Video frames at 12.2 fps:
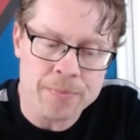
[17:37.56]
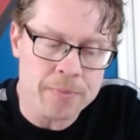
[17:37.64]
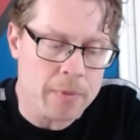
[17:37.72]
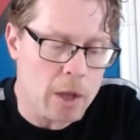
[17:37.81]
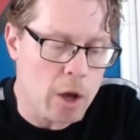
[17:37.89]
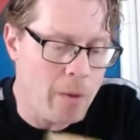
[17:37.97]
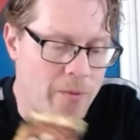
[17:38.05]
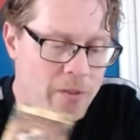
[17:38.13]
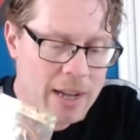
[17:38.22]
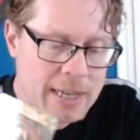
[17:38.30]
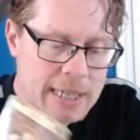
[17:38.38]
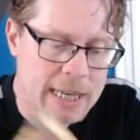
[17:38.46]
conflict
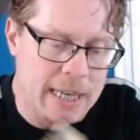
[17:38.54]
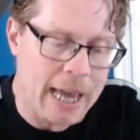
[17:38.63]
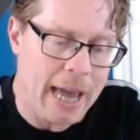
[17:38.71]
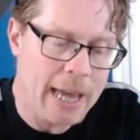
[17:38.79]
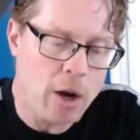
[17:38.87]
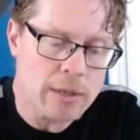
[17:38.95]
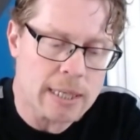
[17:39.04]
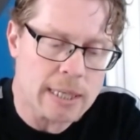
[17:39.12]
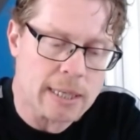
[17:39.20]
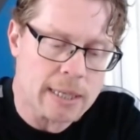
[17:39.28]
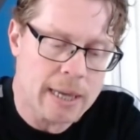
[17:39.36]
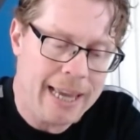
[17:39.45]
and chaos
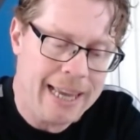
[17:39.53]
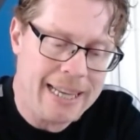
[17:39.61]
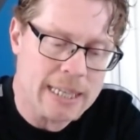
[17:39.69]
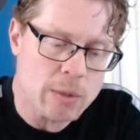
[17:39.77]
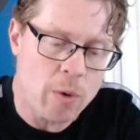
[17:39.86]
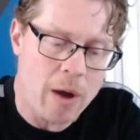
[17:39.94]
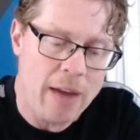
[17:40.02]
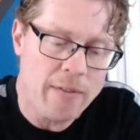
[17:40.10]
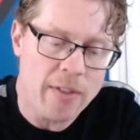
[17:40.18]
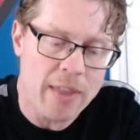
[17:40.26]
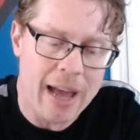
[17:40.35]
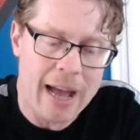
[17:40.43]
is, whatever
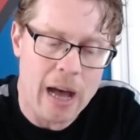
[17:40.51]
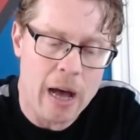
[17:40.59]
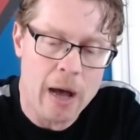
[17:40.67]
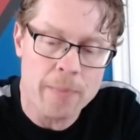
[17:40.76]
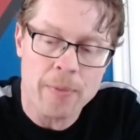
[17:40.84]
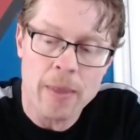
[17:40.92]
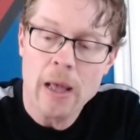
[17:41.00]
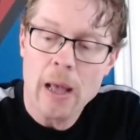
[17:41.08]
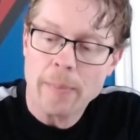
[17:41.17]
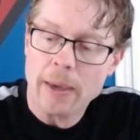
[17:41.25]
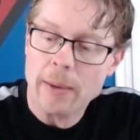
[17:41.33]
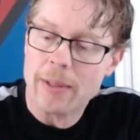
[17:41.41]
that
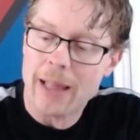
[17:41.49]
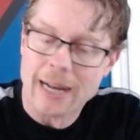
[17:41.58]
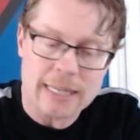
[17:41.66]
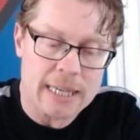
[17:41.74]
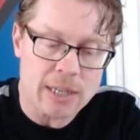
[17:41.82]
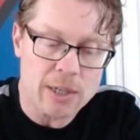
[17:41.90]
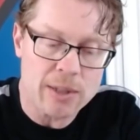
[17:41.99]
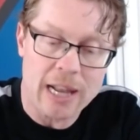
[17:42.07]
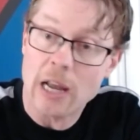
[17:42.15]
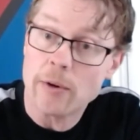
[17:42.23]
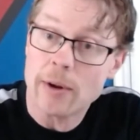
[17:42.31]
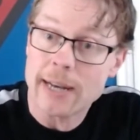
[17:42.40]
people acting to their
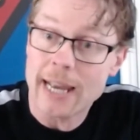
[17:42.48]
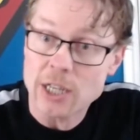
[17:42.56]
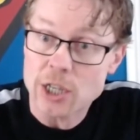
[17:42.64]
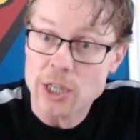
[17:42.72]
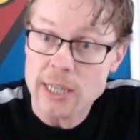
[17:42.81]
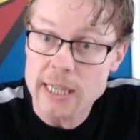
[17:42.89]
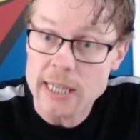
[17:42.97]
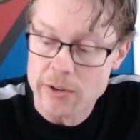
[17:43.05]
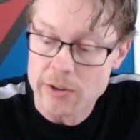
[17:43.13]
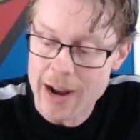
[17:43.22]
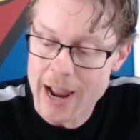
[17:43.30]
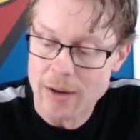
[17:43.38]
lower natures is
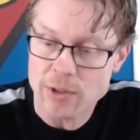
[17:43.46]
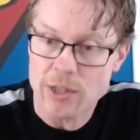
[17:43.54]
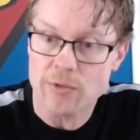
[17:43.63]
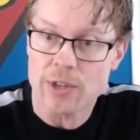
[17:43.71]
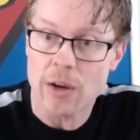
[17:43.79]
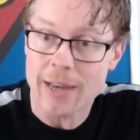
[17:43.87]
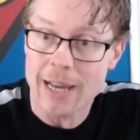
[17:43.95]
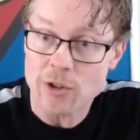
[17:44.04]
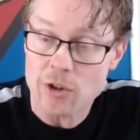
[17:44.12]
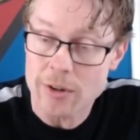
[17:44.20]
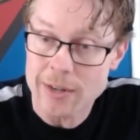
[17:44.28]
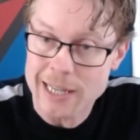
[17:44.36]
around you, don't get drawn
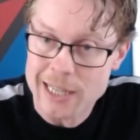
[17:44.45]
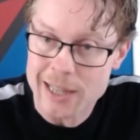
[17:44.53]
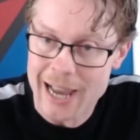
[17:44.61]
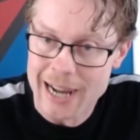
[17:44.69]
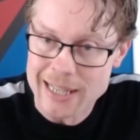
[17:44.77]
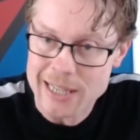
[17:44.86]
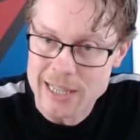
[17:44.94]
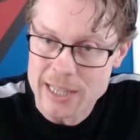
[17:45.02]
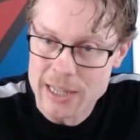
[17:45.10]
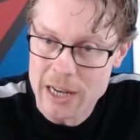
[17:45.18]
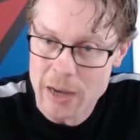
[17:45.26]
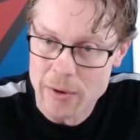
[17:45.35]
into the acting to the
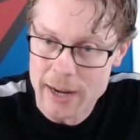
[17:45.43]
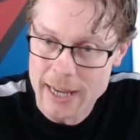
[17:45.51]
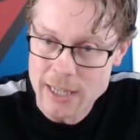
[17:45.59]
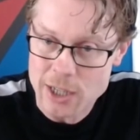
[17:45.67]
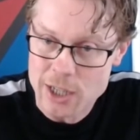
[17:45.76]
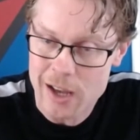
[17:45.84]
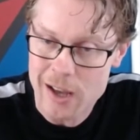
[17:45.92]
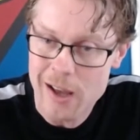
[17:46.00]
lower nature,